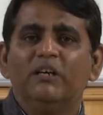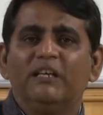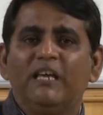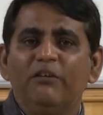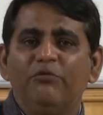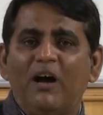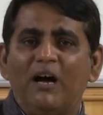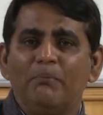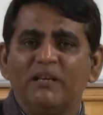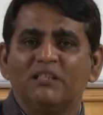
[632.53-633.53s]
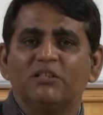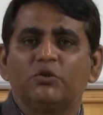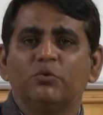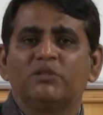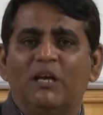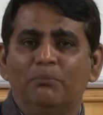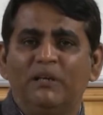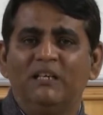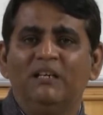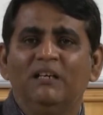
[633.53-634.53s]
give a message to
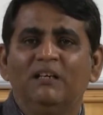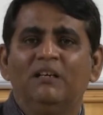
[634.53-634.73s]
somebody